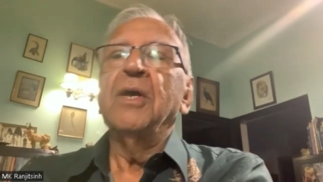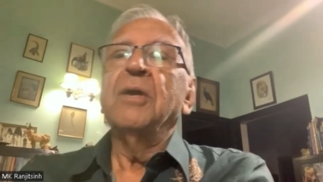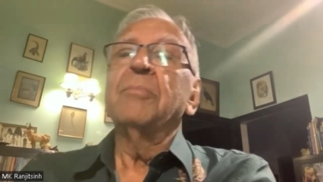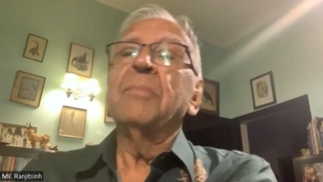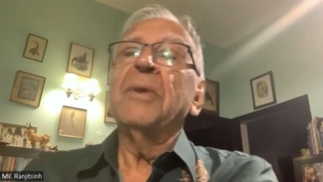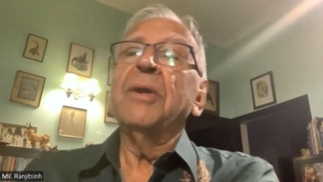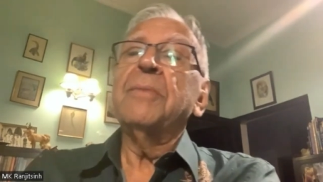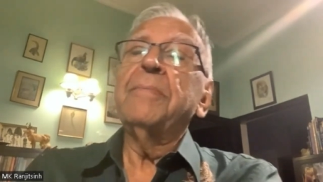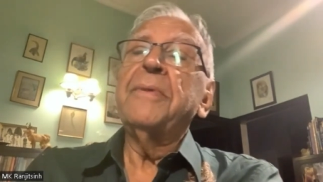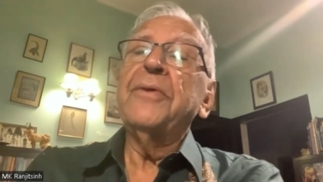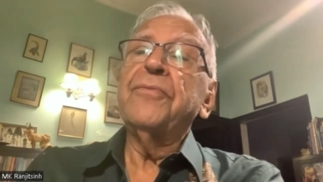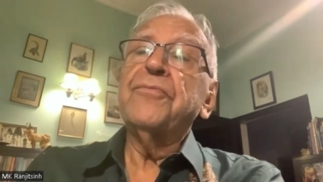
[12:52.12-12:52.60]

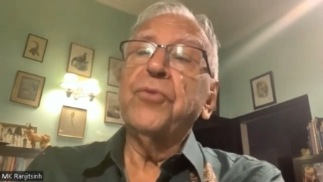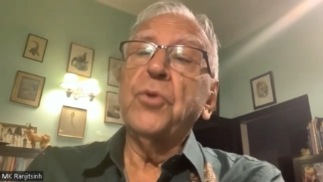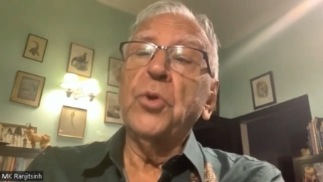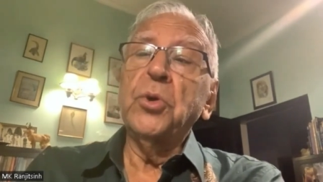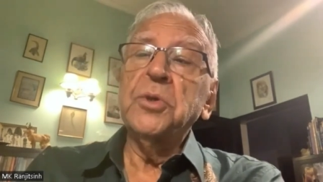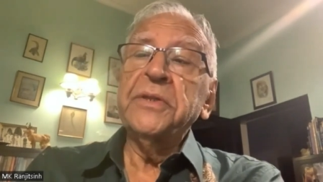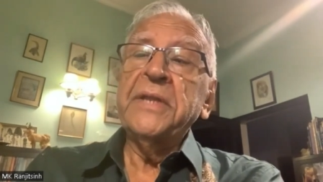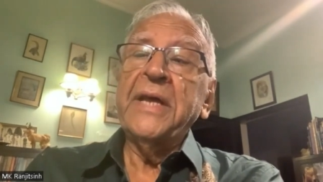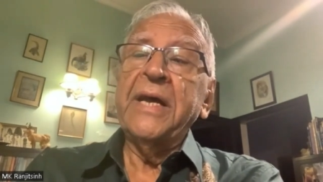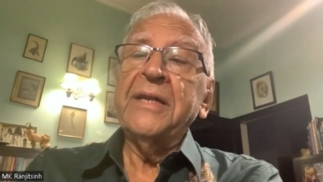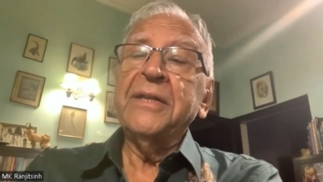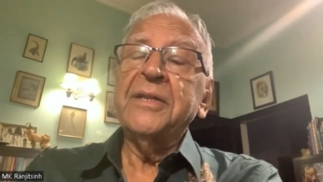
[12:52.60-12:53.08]
But
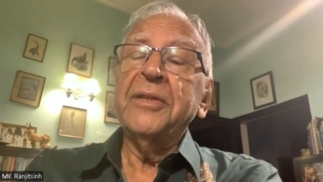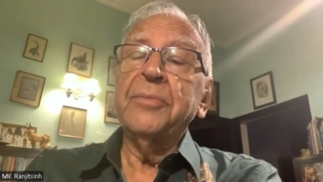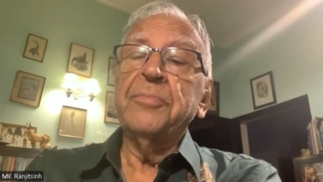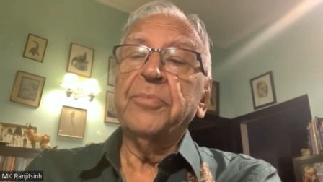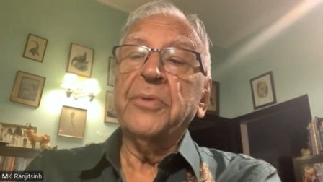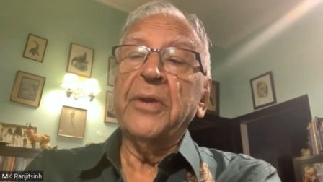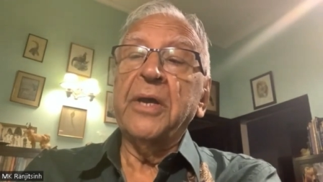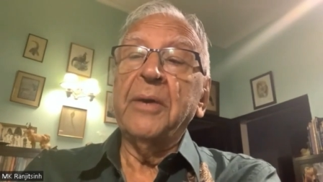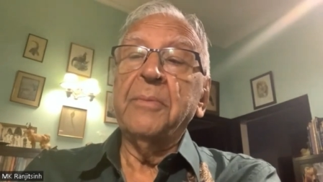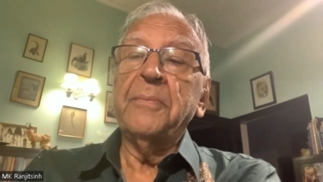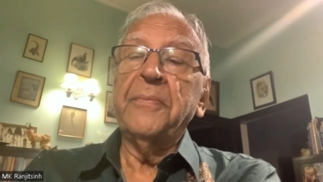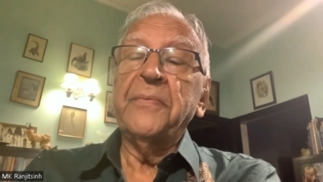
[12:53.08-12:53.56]
before that,
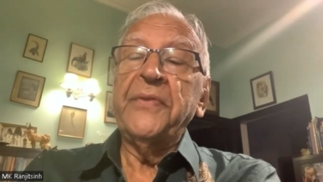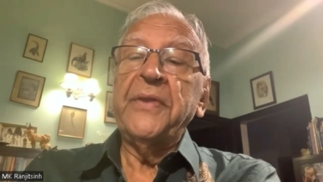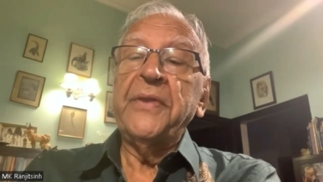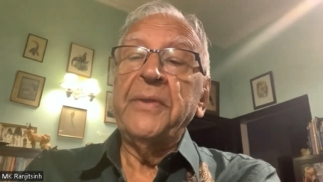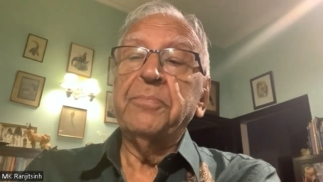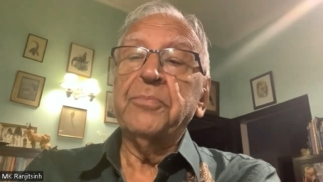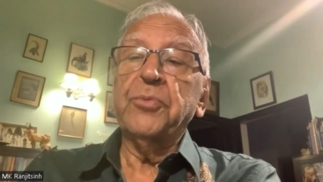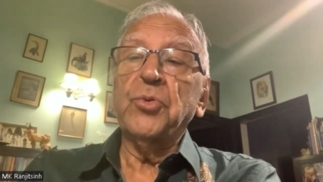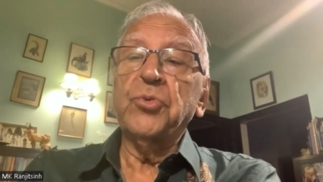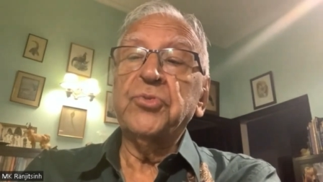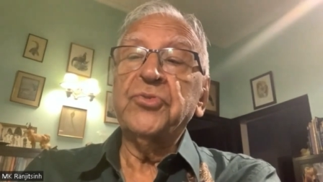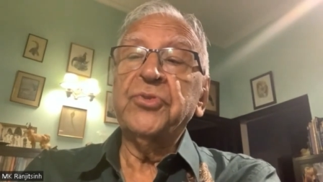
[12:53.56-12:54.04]
the, the
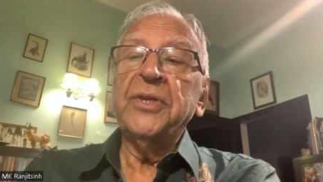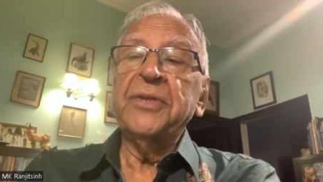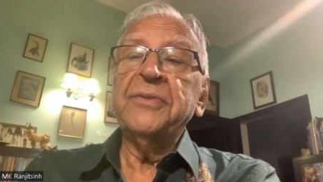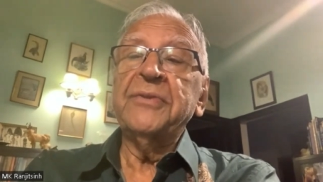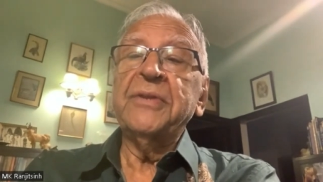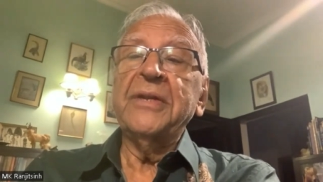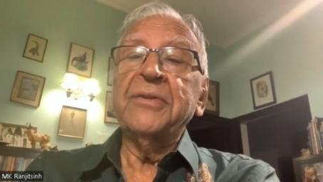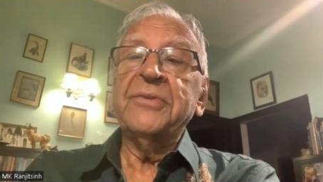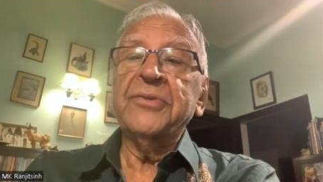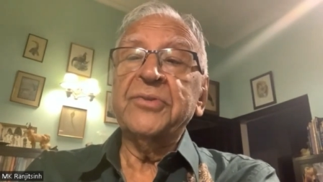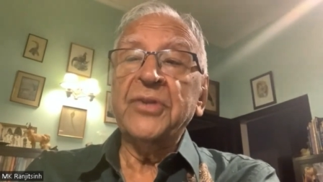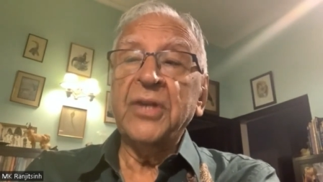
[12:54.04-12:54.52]

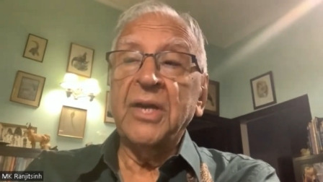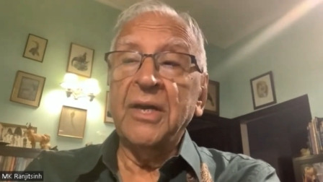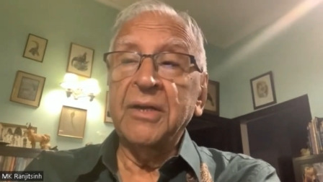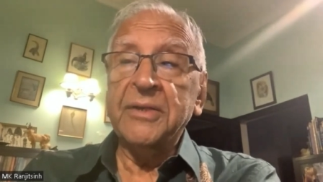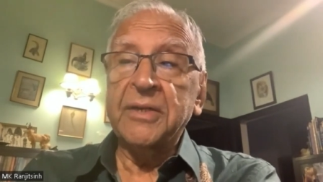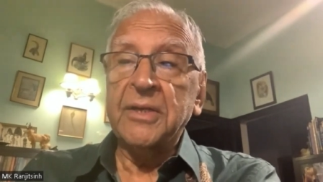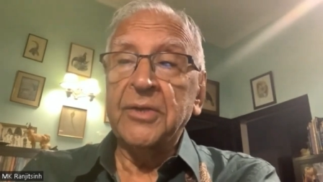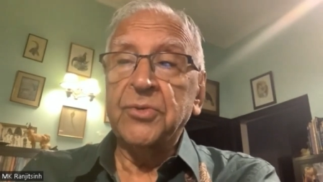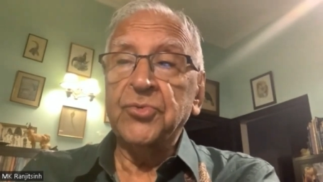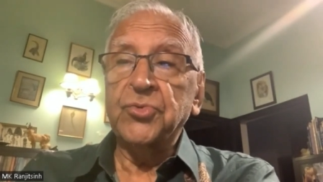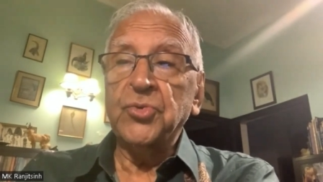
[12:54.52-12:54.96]
process had started.